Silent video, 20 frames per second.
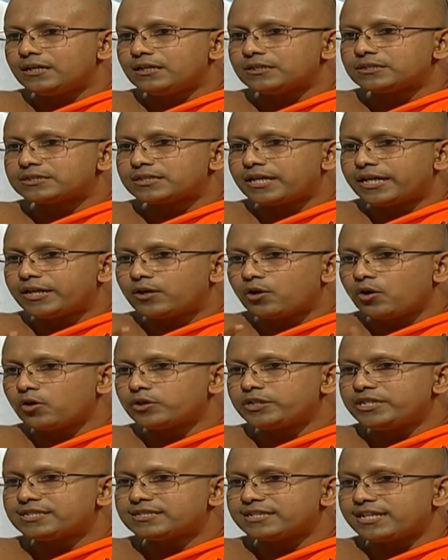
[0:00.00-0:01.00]

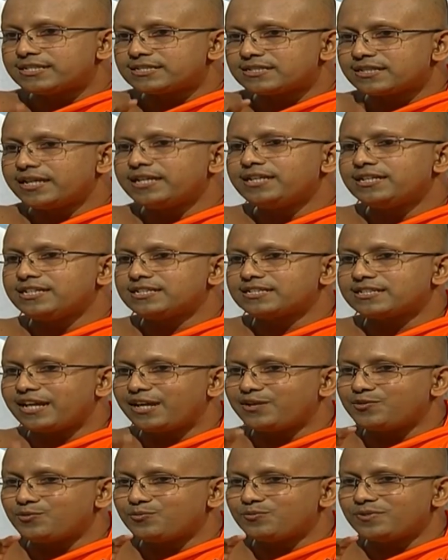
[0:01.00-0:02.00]
psychologists and scientists
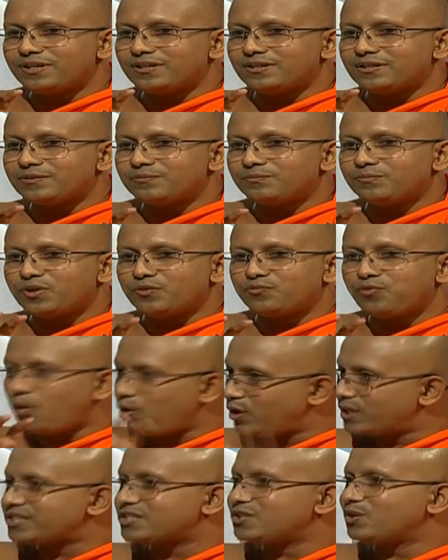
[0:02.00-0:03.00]
have
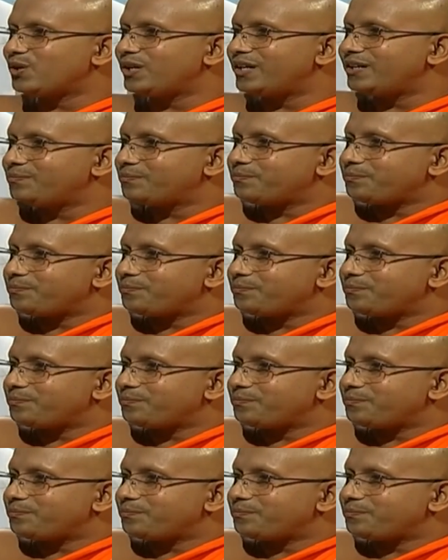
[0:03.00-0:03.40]
focused on.